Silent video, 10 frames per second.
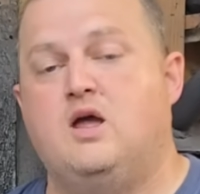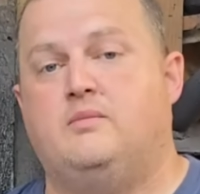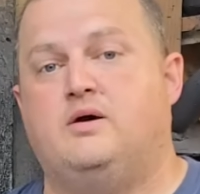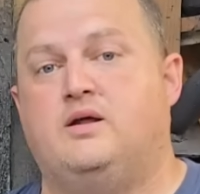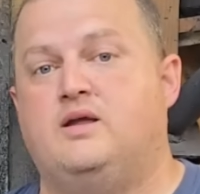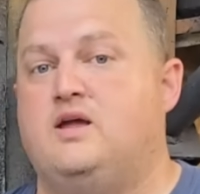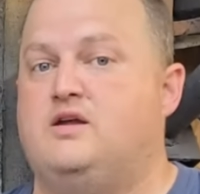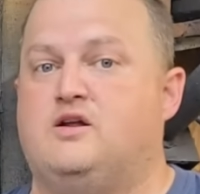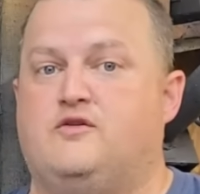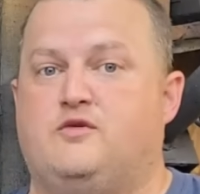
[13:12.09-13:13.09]
But,
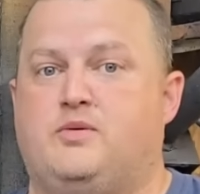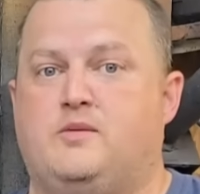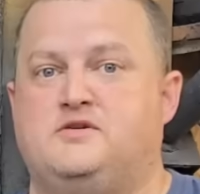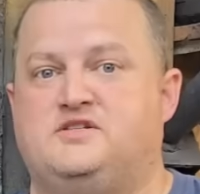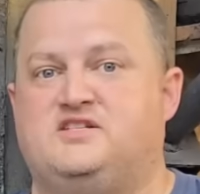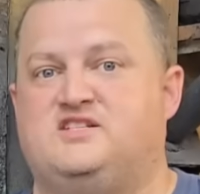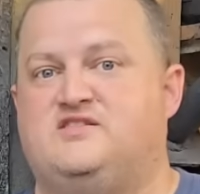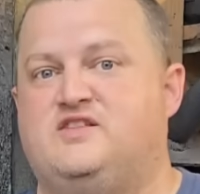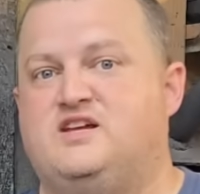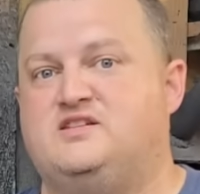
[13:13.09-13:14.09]
for purposes
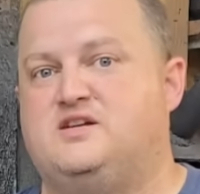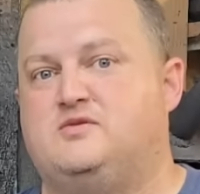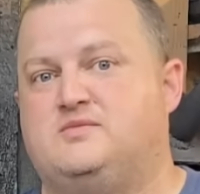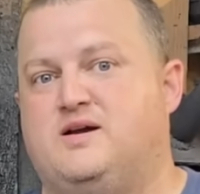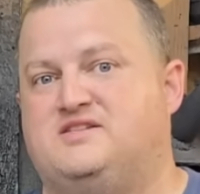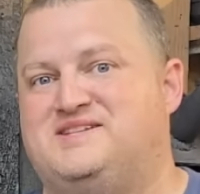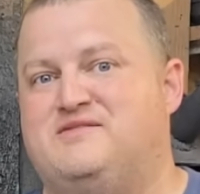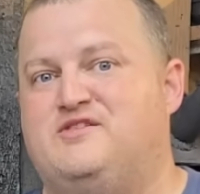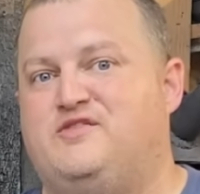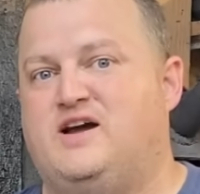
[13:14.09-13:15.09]
of this, it was about
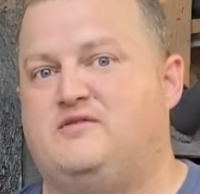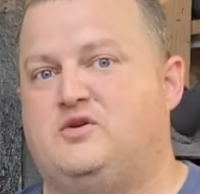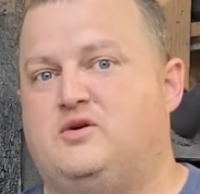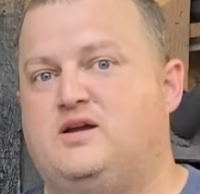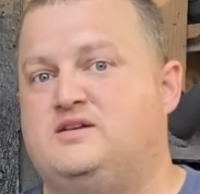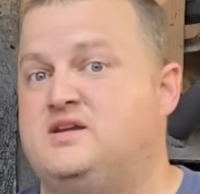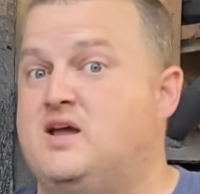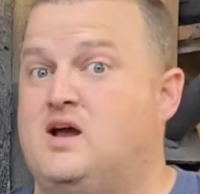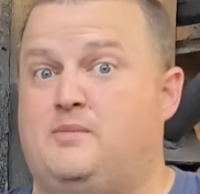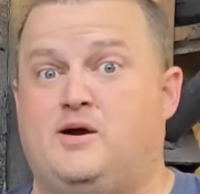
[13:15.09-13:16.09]
75 degrees
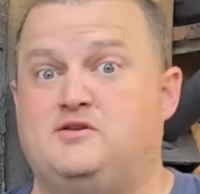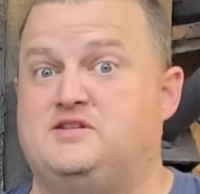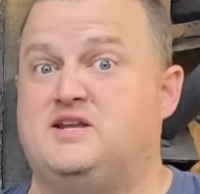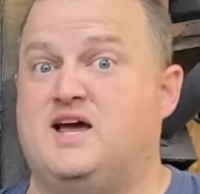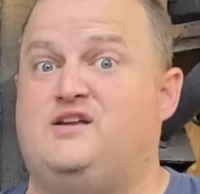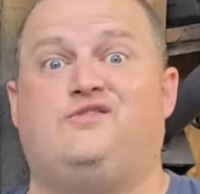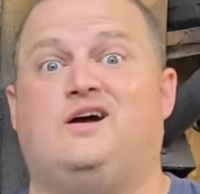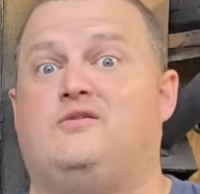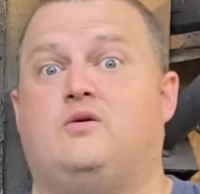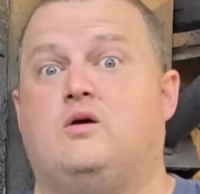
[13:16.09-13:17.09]
opposed to
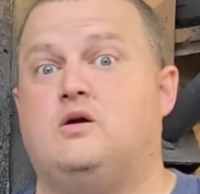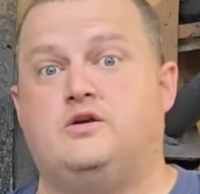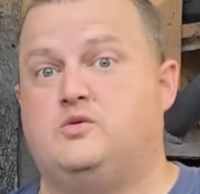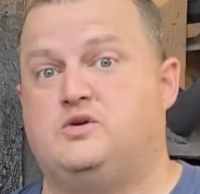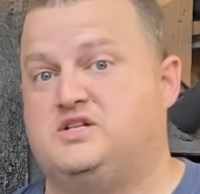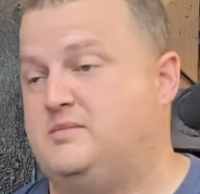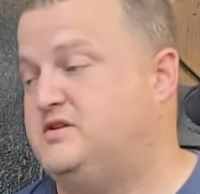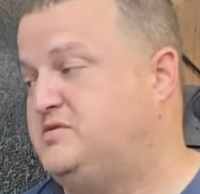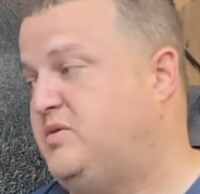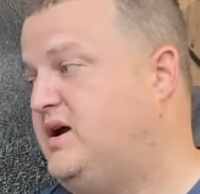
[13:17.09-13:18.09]
95 or 100, which I've
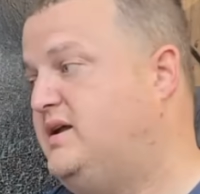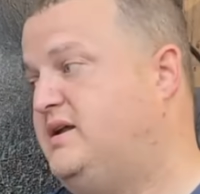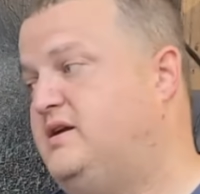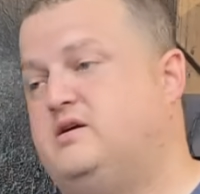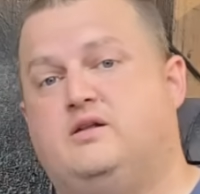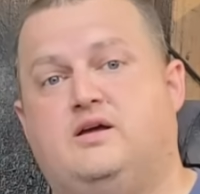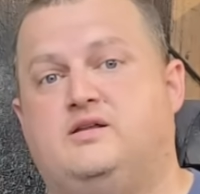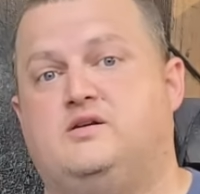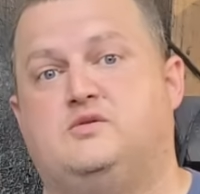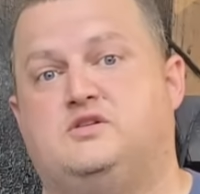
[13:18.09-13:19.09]
been spraying in here
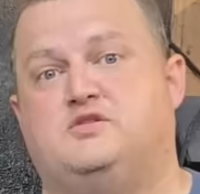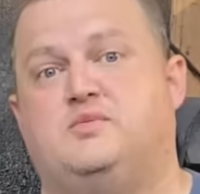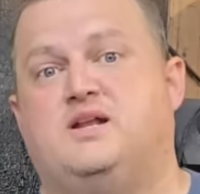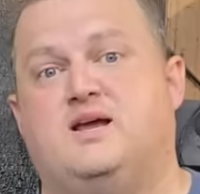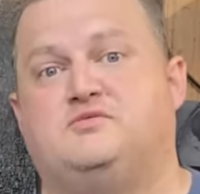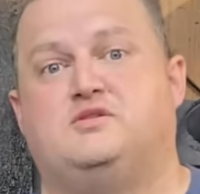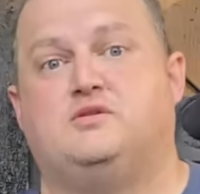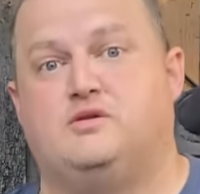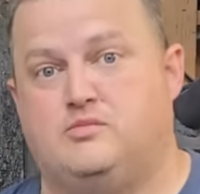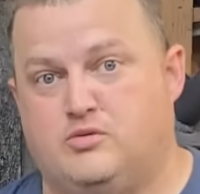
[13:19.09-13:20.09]
lately, which has been
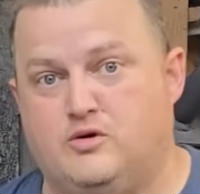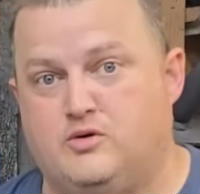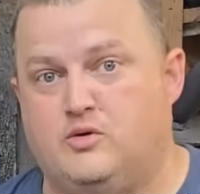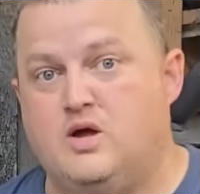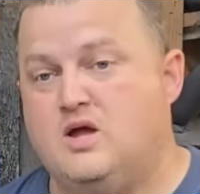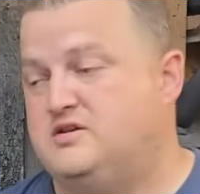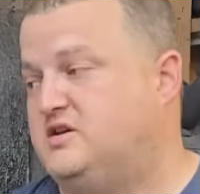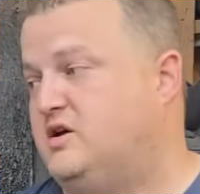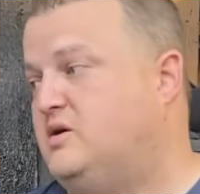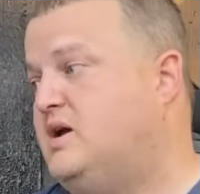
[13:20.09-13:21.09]
absolutely brutal.
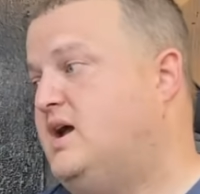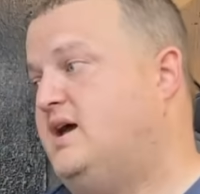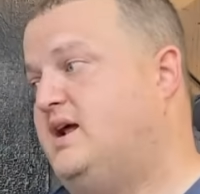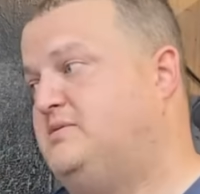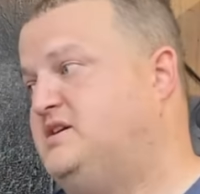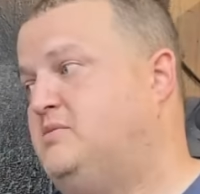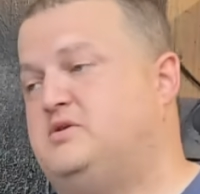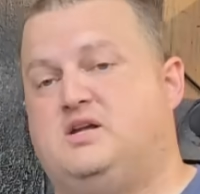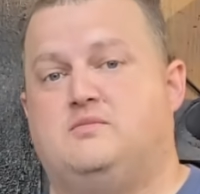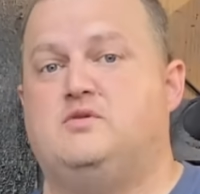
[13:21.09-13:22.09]
So, and I was able
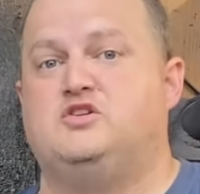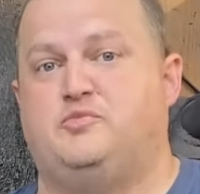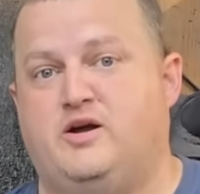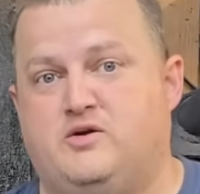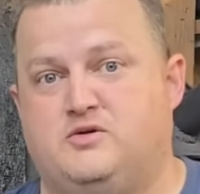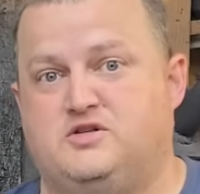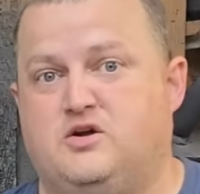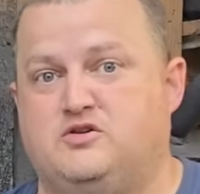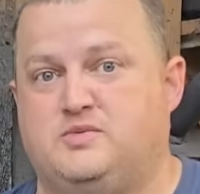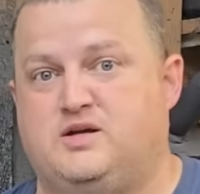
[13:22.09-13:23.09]
to get much better
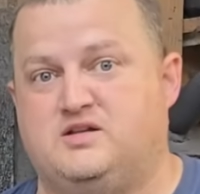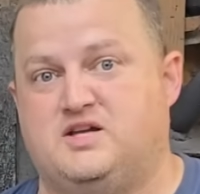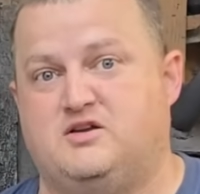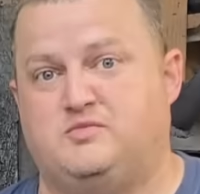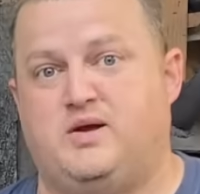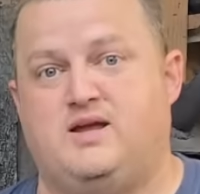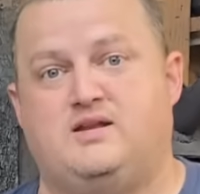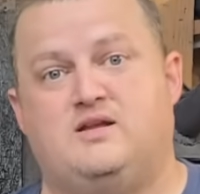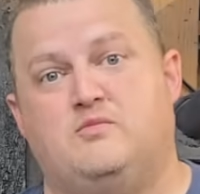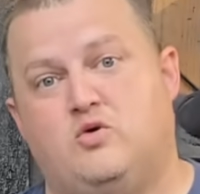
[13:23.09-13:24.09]
results because I was
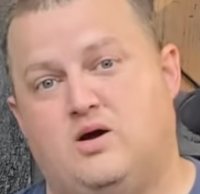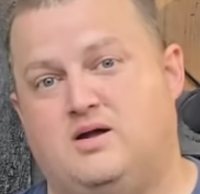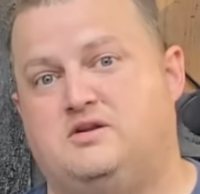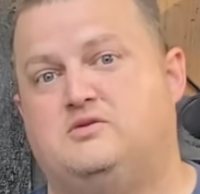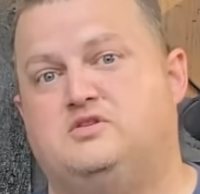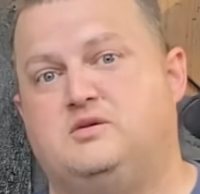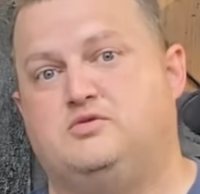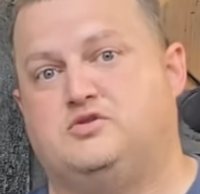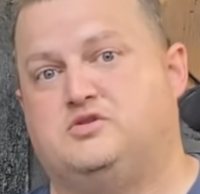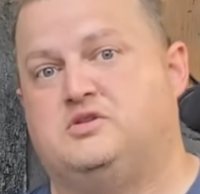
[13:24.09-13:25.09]
painting in more ideal
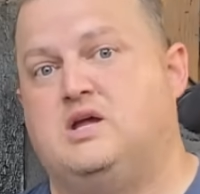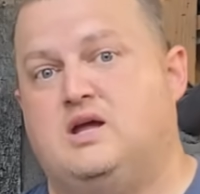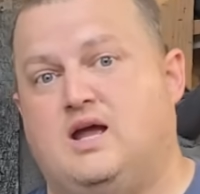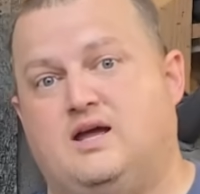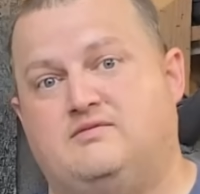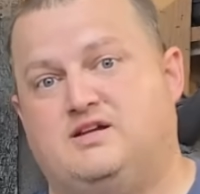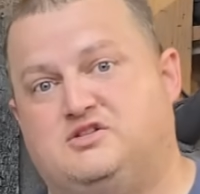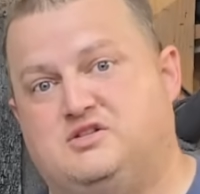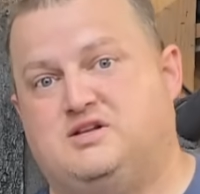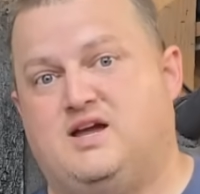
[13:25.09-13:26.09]
temperatures. And that's
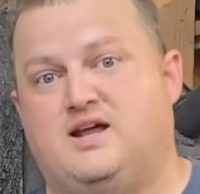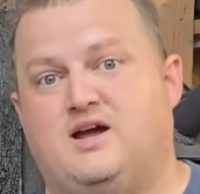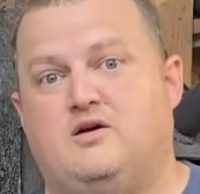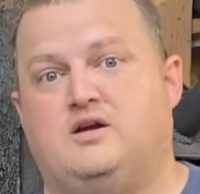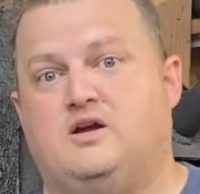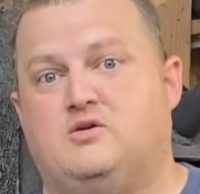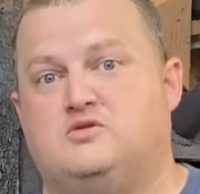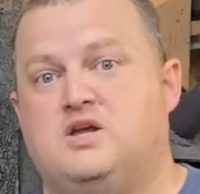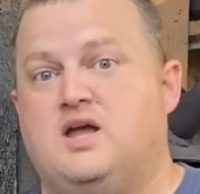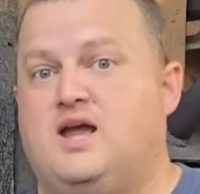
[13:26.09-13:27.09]
just kind of how it
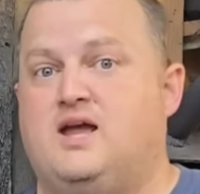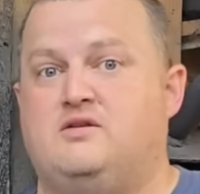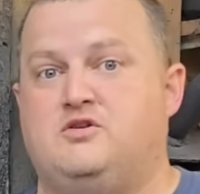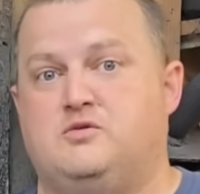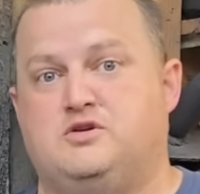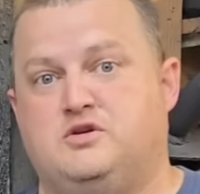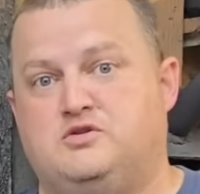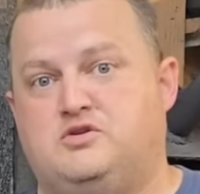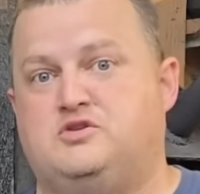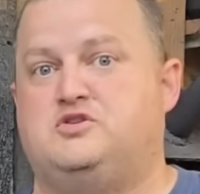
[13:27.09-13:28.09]
goes. And your
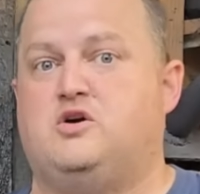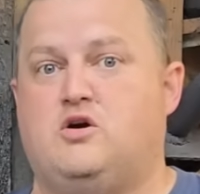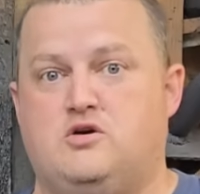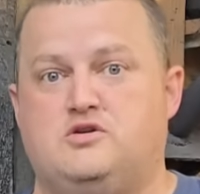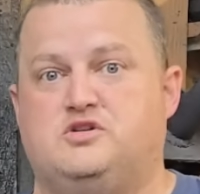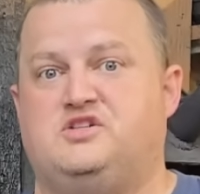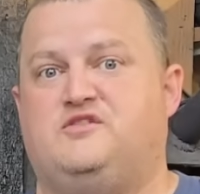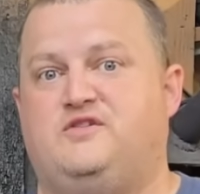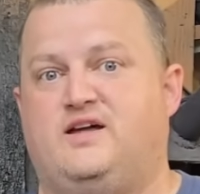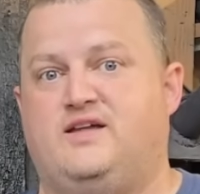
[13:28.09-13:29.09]
reducers, your hardeners,
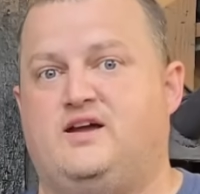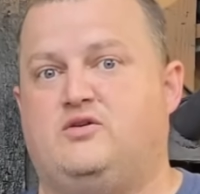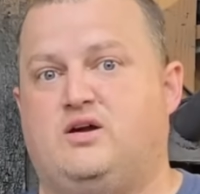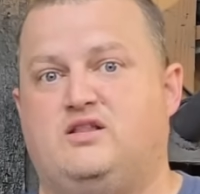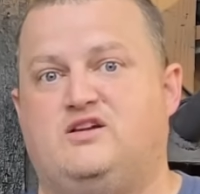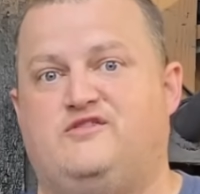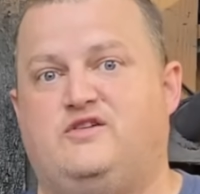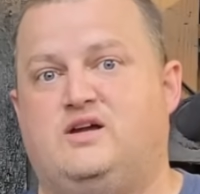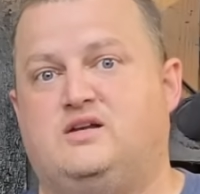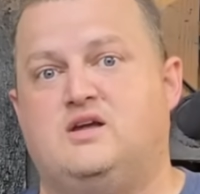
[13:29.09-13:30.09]
stuff like that greatly
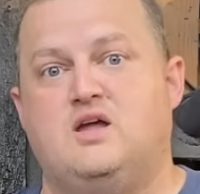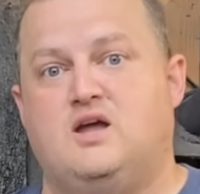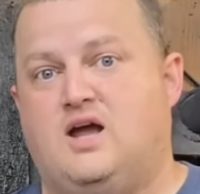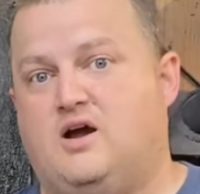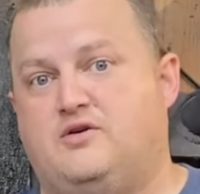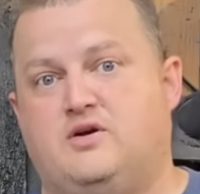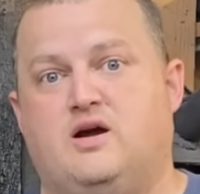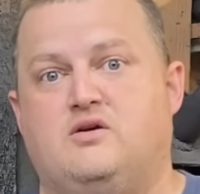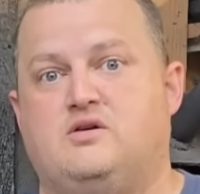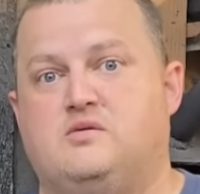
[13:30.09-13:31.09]
affect how your
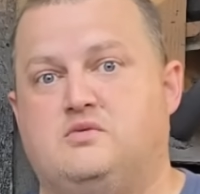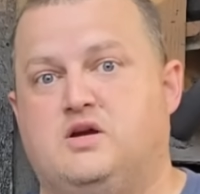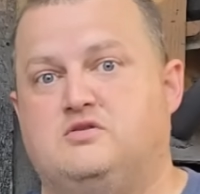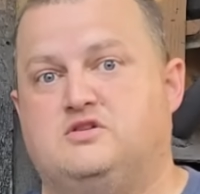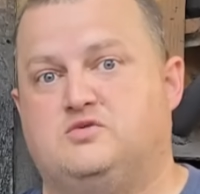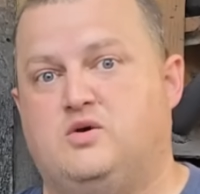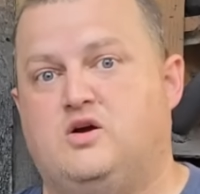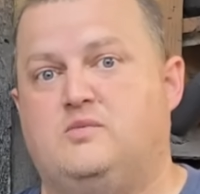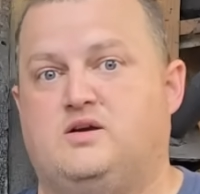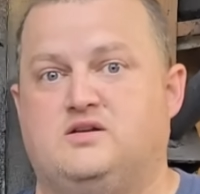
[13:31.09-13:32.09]
outcome goes as
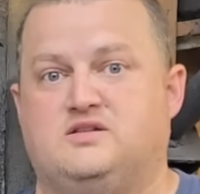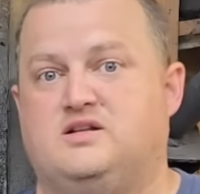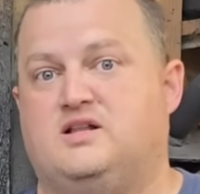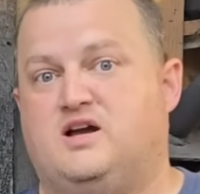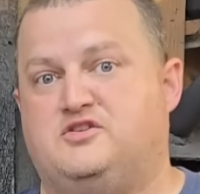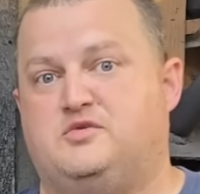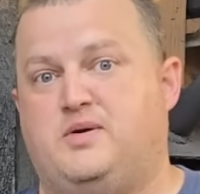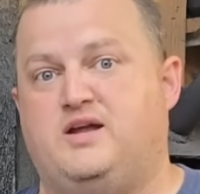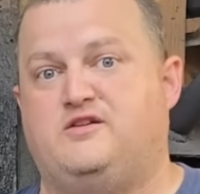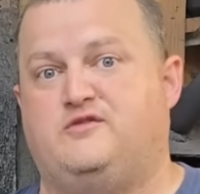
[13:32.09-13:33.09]
well because it allows your
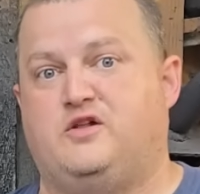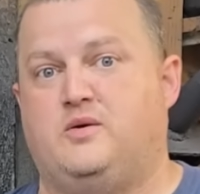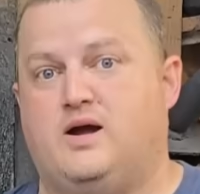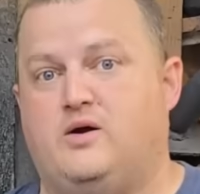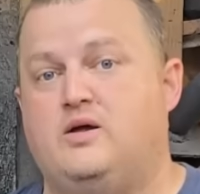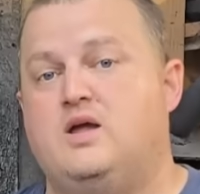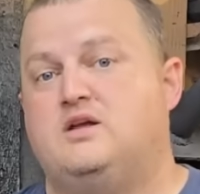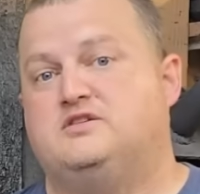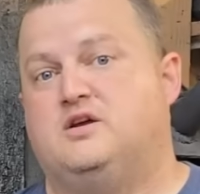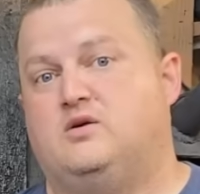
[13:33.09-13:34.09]
paint to flow out.
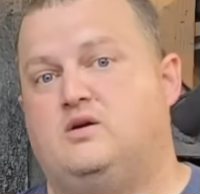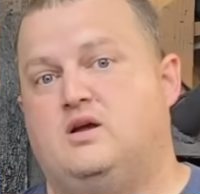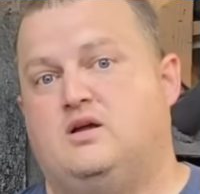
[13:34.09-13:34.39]
So